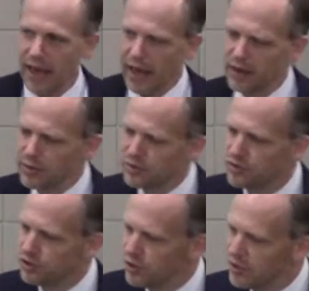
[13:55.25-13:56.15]
And it was
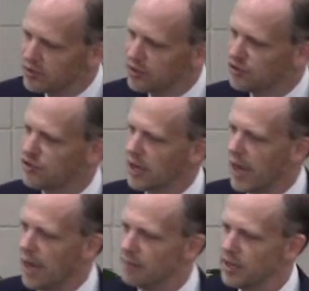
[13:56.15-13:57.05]
Judas's
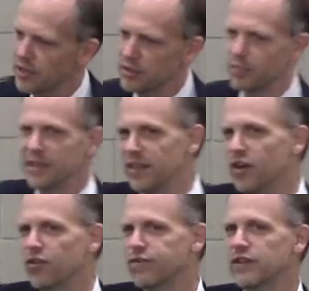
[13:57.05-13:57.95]
job to be the
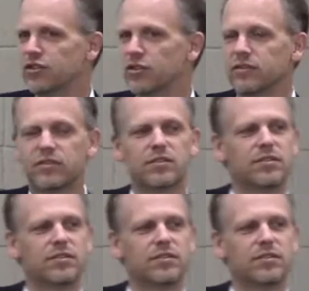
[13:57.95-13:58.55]
official